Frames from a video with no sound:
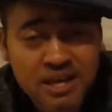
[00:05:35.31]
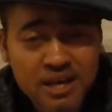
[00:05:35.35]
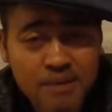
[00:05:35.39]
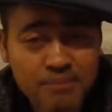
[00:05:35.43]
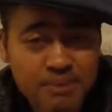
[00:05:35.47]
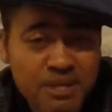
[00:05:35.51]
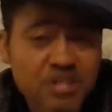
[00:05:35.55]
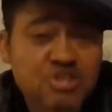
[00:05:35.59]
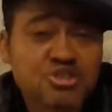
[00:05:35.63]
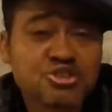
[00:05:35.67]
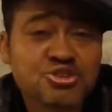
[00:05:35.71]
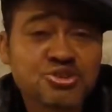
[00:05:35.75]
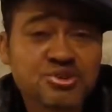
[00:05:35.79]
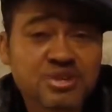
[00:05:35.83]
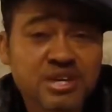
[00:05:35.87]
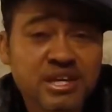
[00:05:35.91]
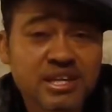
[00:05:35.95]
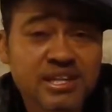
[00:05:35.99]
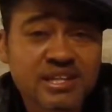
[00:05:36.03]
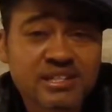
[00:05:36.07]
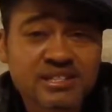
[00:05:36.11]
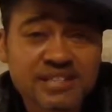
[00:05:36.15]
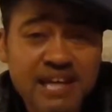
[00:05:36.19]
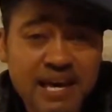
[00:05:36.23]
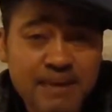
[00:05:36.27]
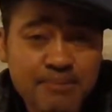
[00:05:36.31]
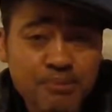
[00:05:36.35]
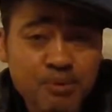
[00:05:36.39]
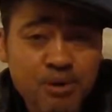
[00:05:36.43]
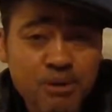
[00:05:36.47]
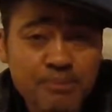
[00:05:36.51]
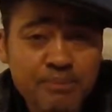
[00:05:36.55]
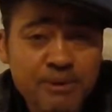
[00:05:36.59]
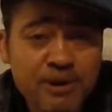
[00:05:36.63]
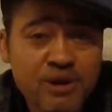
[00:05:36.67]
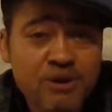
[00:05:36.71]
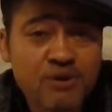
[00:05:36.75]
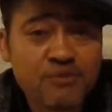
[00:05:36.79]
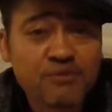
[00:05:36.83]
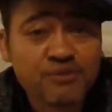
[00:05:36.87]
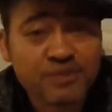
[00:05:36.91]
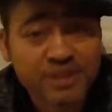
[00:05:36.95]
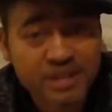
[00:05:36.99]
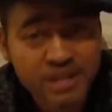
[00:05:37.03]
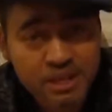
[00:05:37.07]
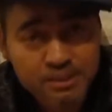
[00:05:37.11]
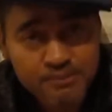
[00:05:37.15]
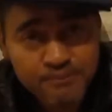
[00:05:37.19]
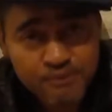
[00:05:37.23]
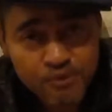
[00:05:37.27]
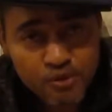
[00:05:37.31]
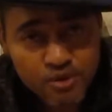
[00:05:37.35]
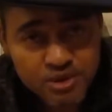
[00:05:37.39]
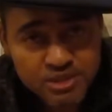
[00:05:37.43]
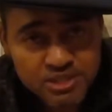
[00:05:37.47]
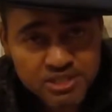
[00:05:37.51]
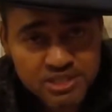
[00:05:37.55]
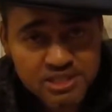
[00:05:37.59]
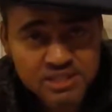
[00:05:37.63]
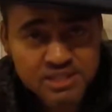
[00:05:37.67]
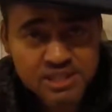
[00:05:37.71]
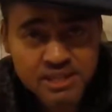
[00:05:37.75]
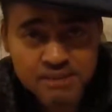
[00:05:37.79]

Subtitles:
make sure you get a Type bore barrel for the M14.